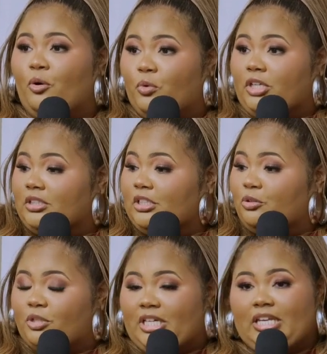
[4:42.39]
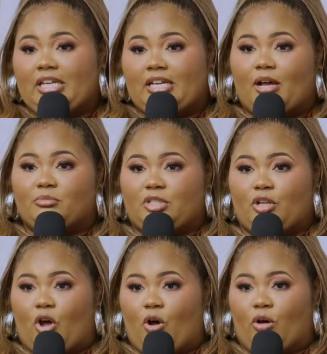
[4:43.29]
when a little kitty comes
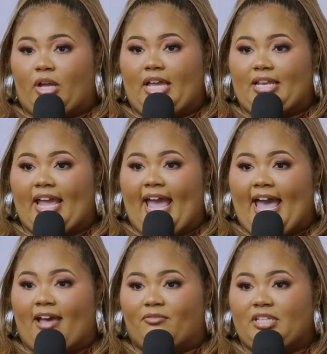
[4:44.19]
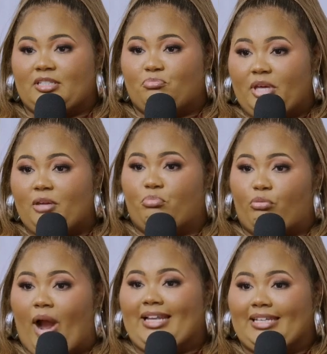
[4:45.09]
along and they have this big
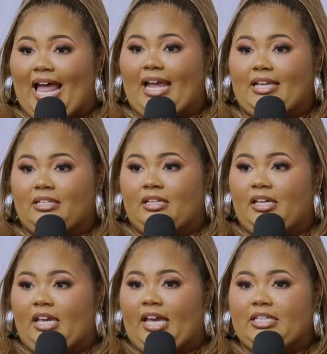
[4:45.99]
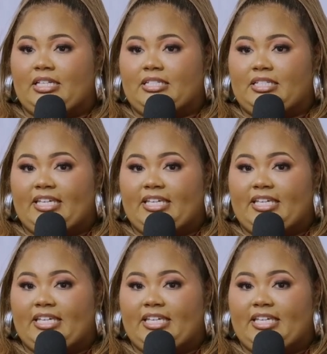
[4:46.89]
bright light and these